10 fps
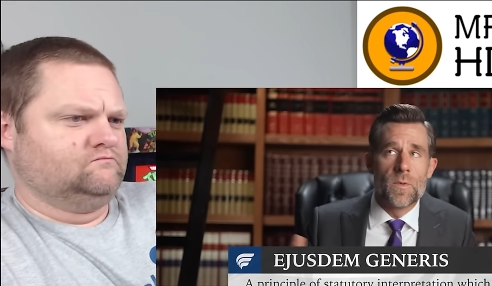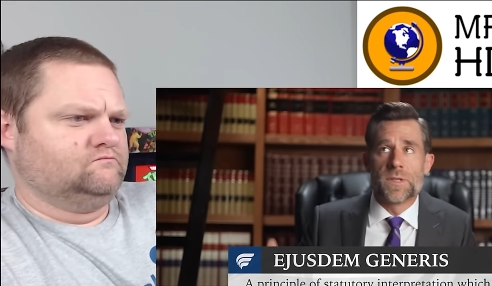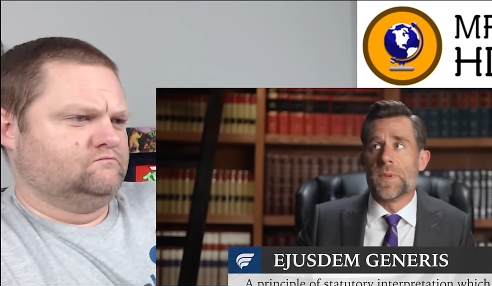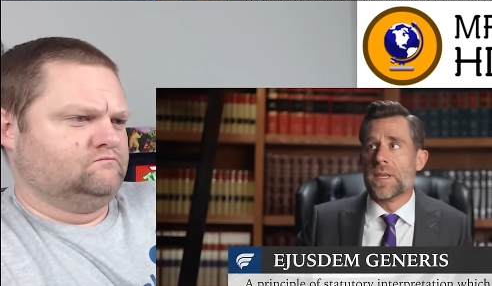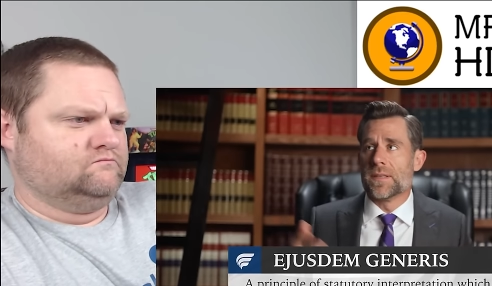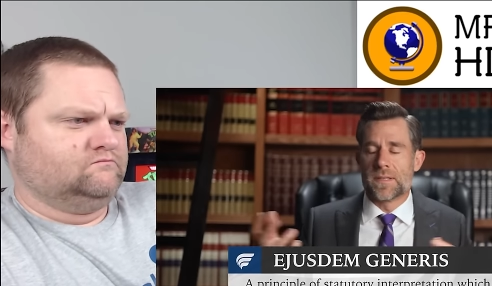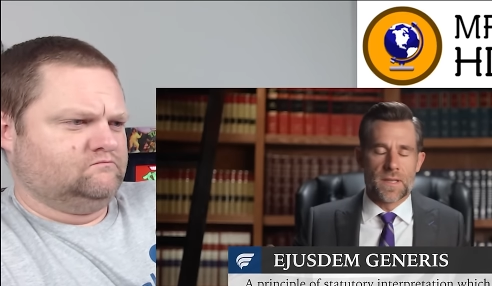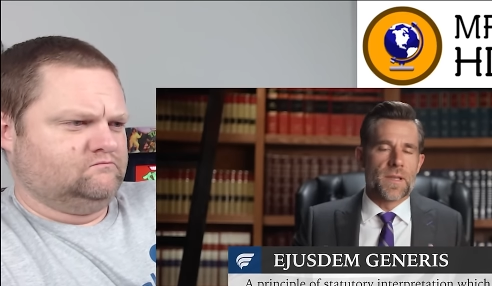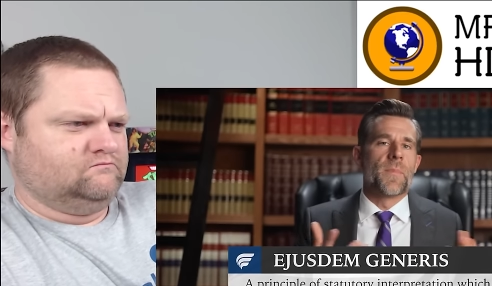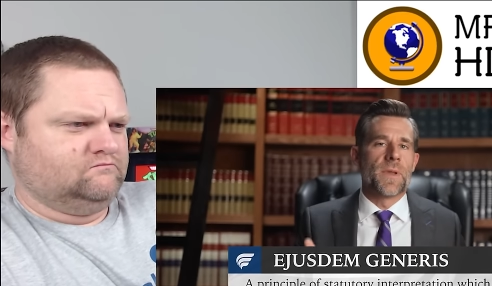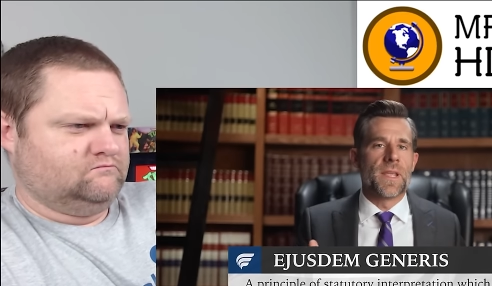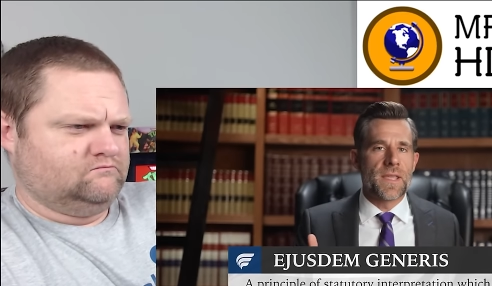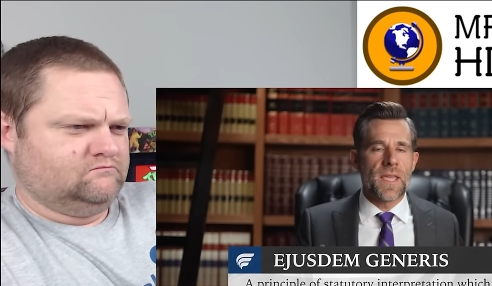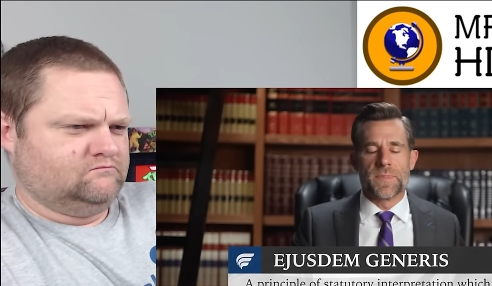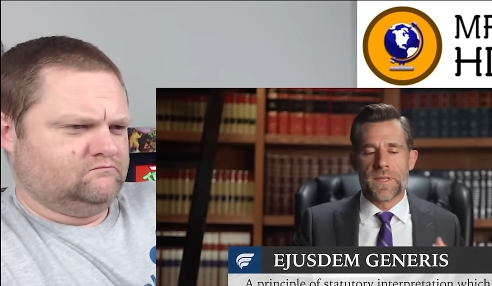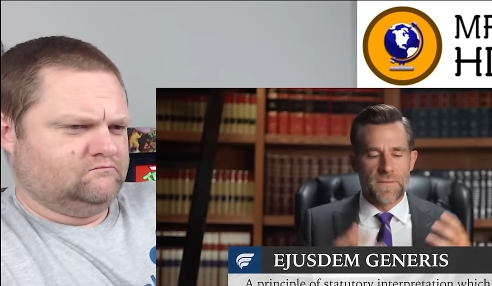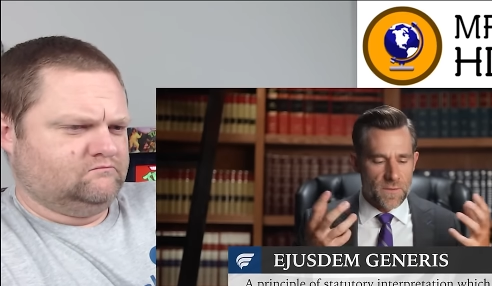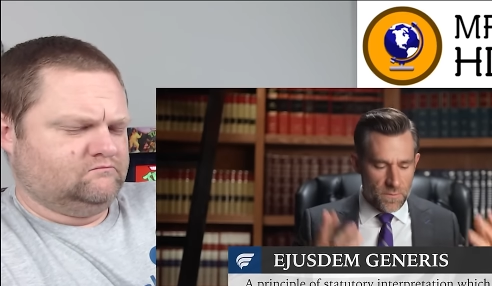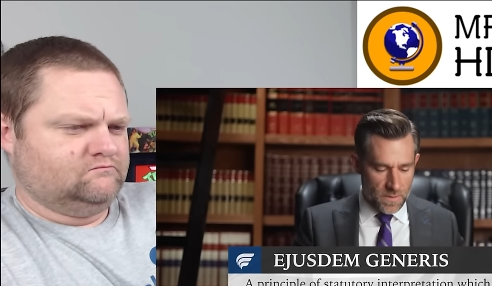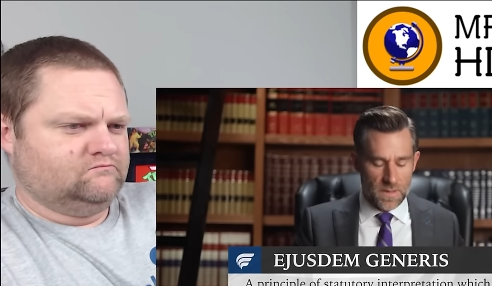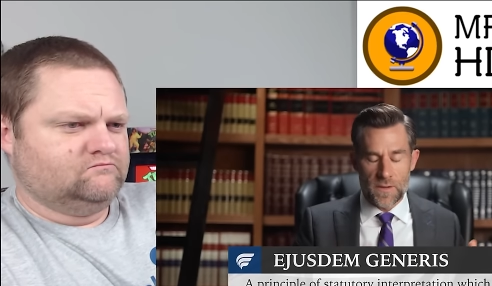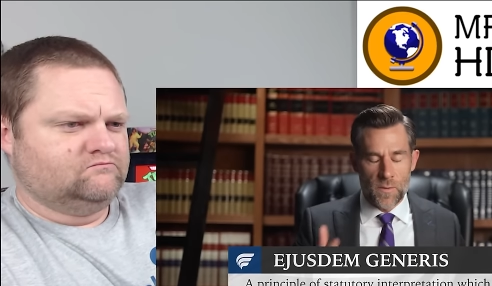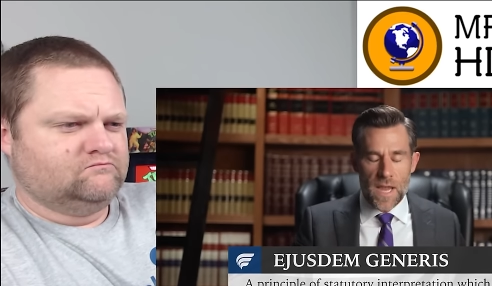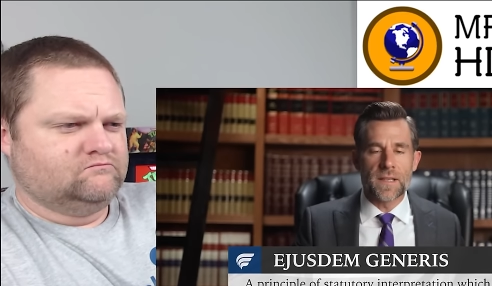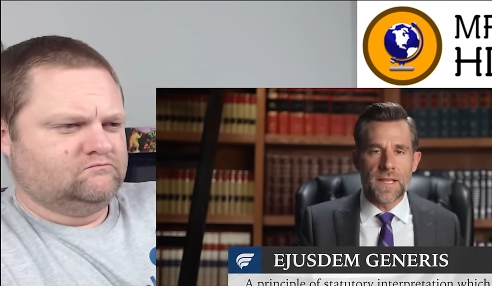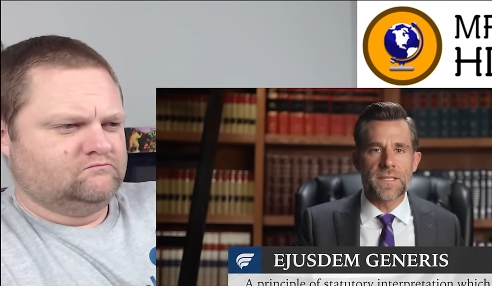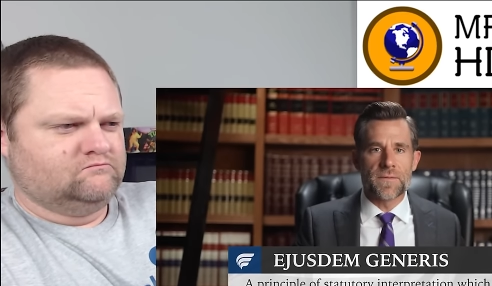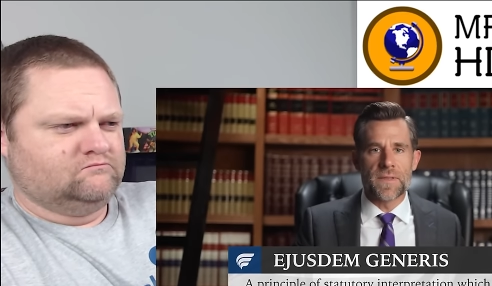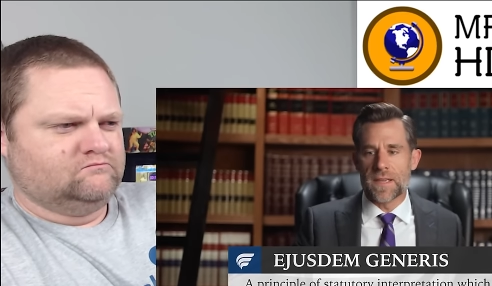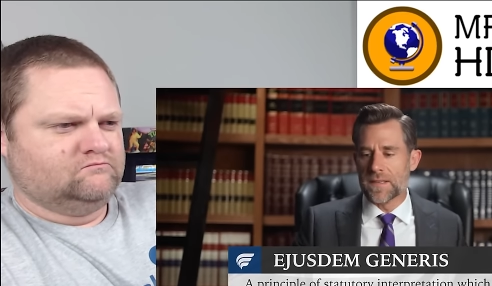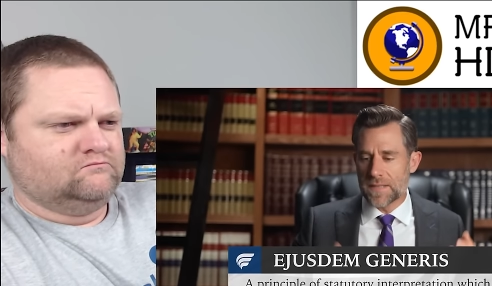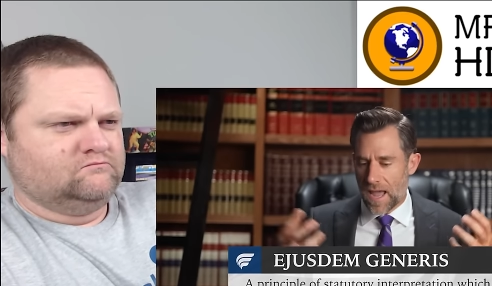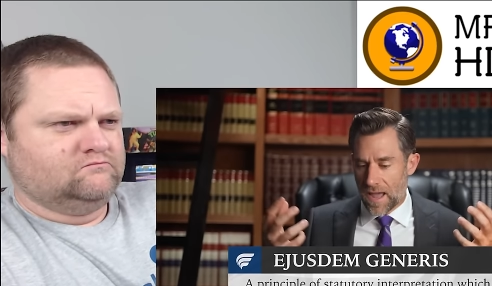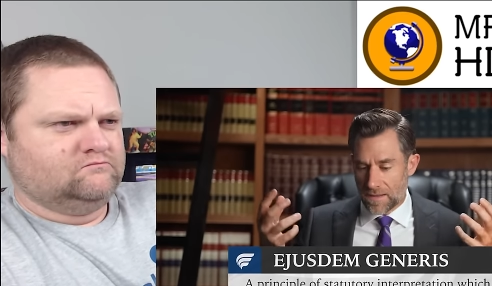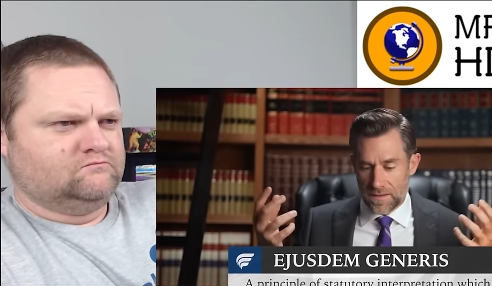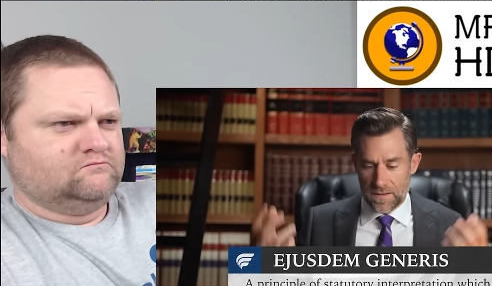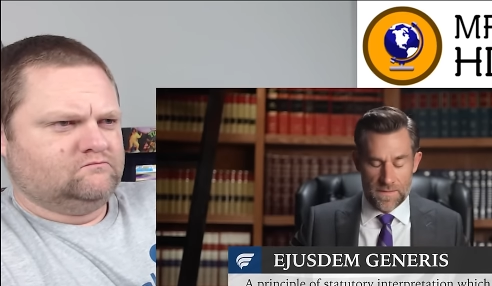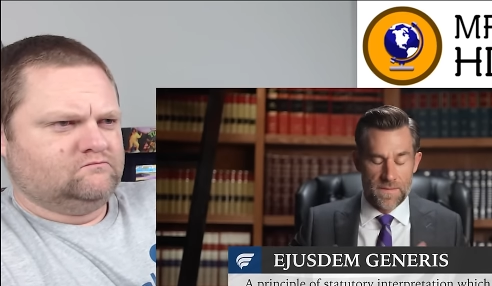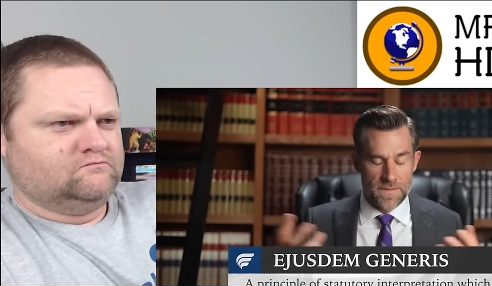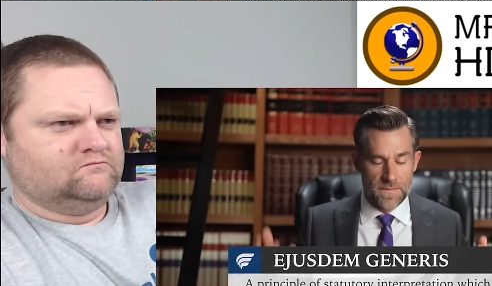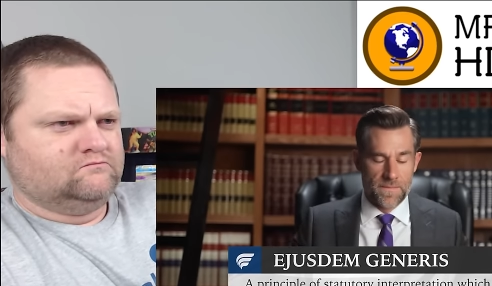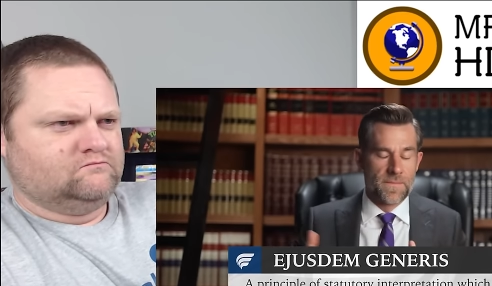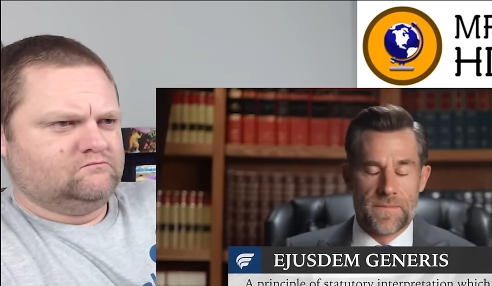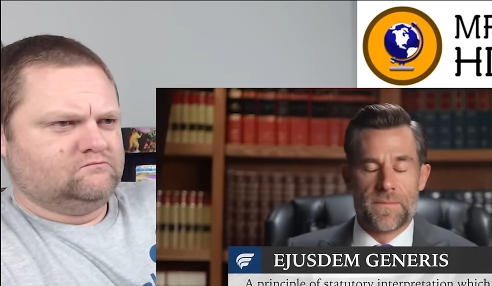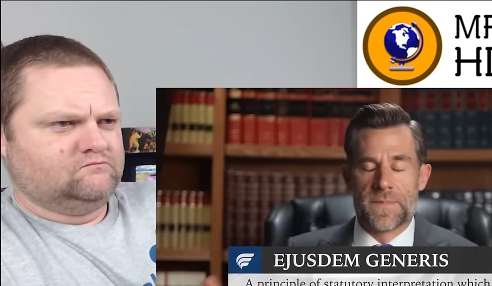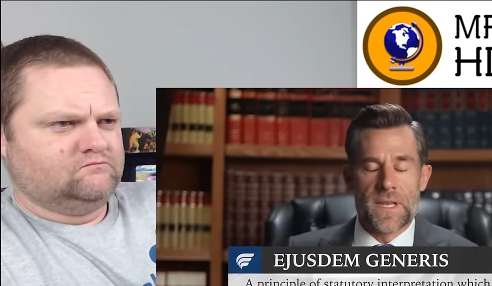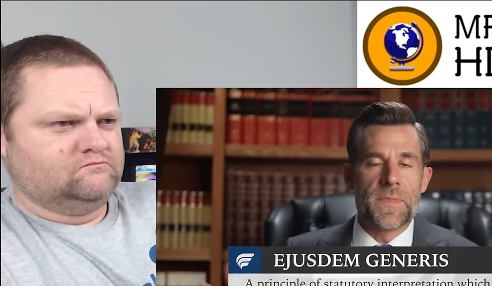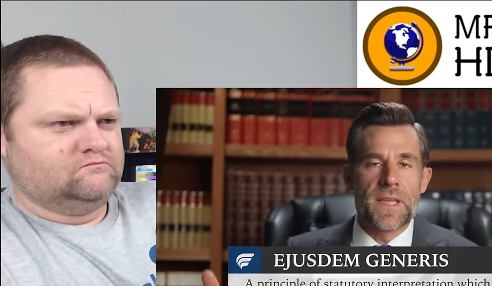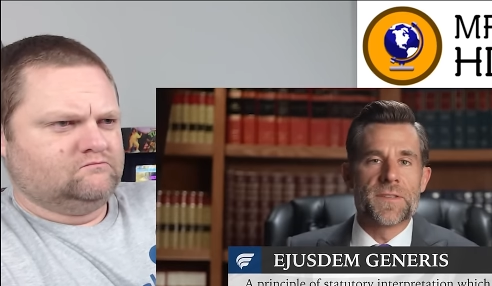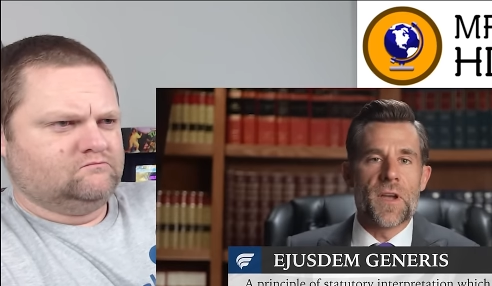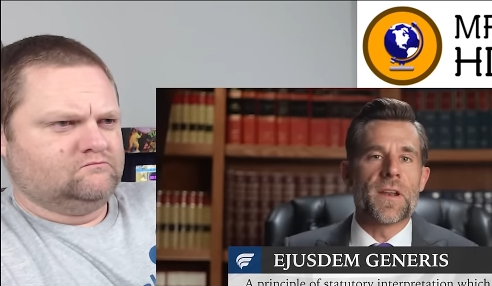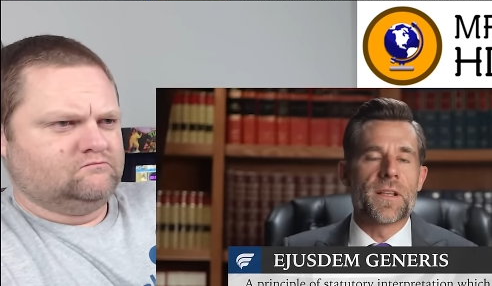Speaker 1: which means the company it keeps. If you create a list of things and something is not